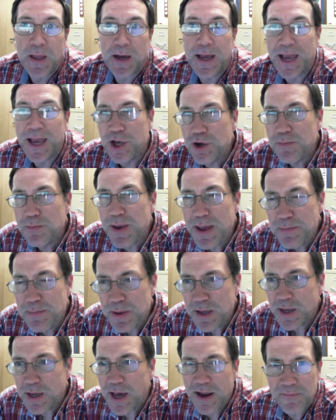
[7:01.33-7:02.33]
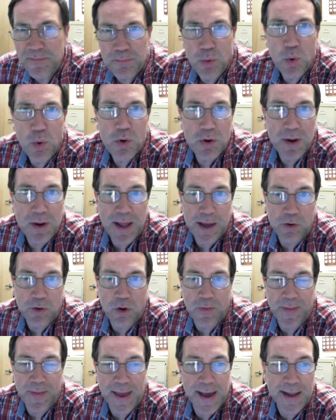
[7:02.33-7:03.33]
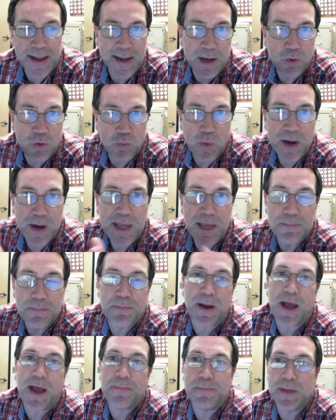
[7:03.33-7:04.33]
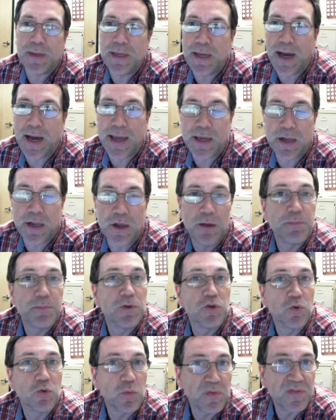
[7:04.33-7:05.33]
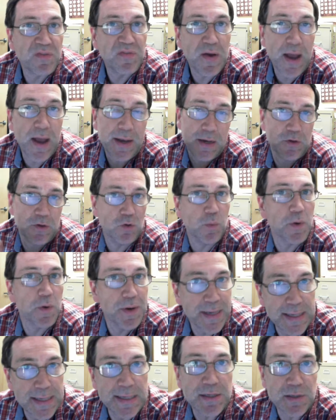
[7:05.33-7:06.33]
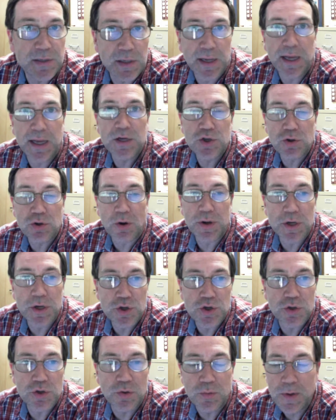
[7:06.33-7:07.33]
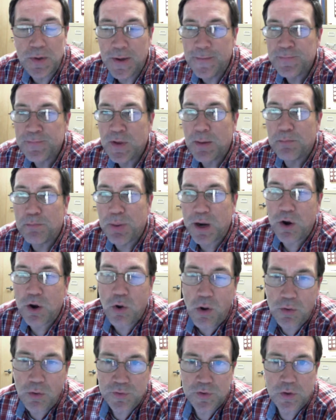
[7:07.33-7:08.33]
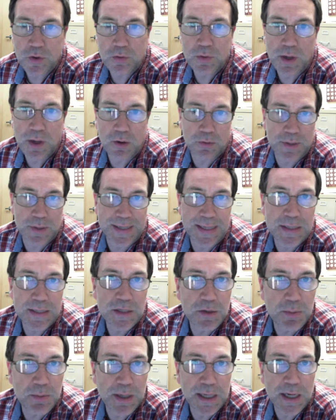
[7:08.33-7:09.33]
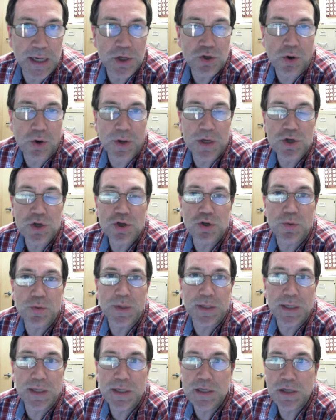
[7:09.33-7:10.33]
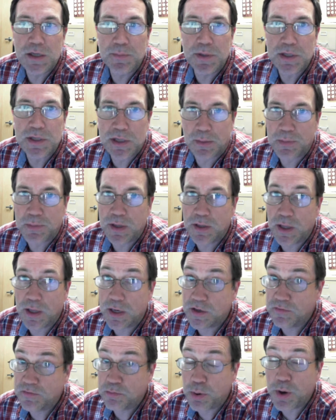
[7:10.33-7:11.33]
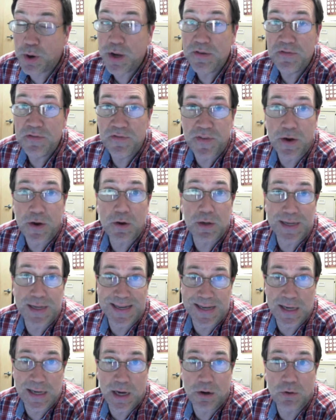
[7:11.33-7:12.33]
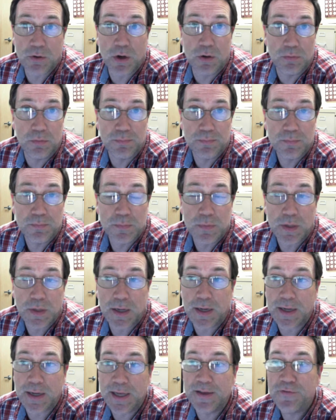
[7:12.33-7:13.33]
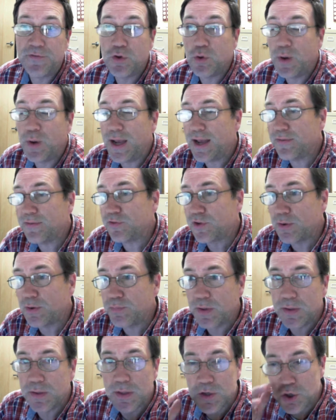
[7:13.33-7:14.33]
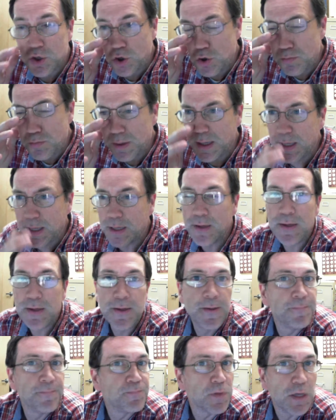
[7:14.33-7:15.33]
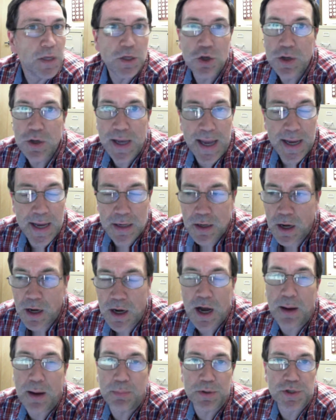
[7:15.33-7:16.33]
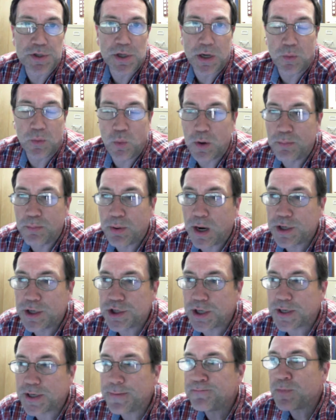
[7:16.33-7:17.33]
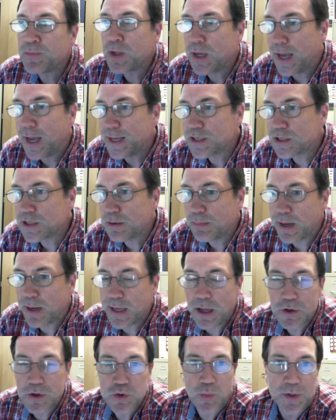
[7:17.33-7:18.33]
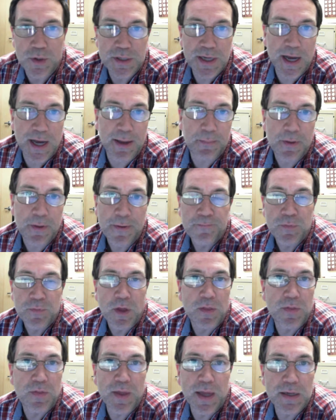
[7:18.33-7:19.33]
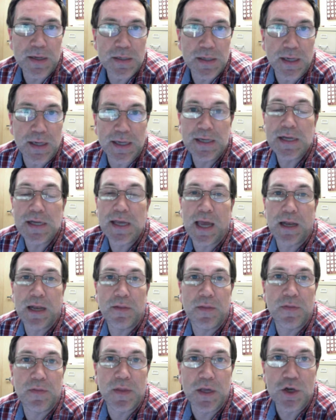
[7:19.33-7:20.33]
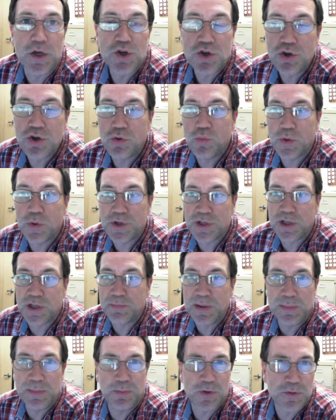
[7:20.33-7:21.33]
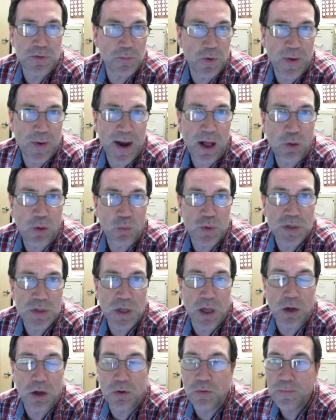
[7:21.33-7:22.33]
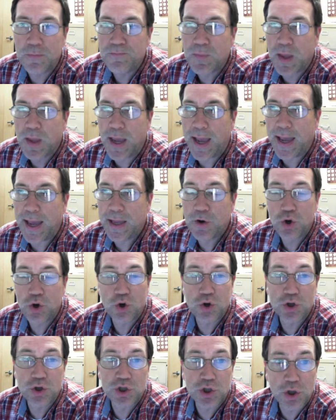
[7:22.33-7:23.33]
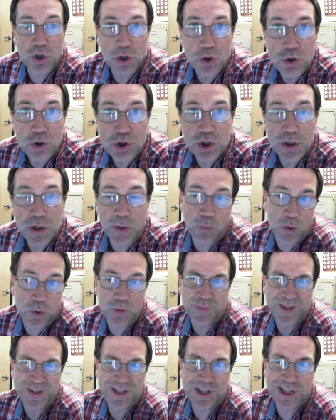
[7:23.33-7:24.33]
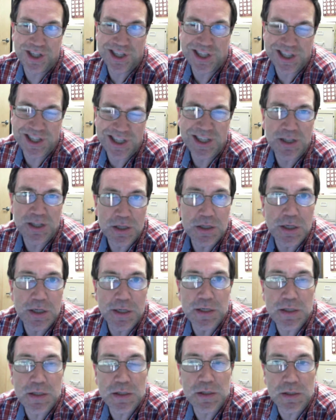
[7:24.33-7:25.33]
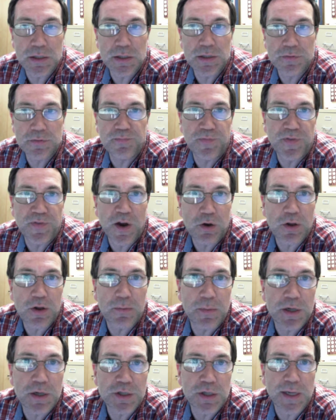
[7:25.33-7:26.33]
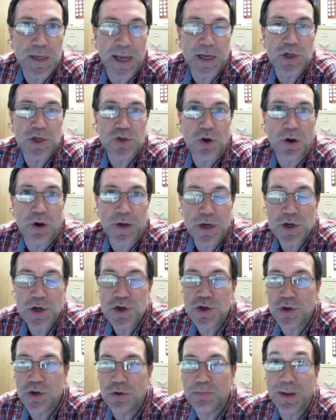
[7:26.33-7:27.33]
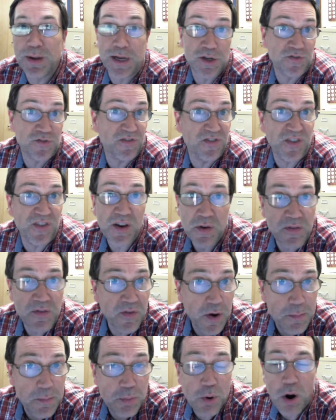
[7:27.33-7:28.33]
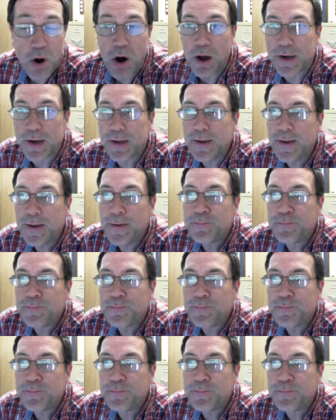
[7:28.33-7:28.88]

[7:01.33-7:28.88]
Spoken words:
And you may be kind of borderline on that, and running it by me, I could help you to refine it to where it is an HR issue. But it also not only needs to be an HR issue, it needs to be something that is pretty fairly narrow. If you have something that's too big, you can't accomplish it in one project. Had somebody else one time that indicated that the issue was that people's morale was low. And her solution, which is fairly much an HR issue, but it's very, very broad.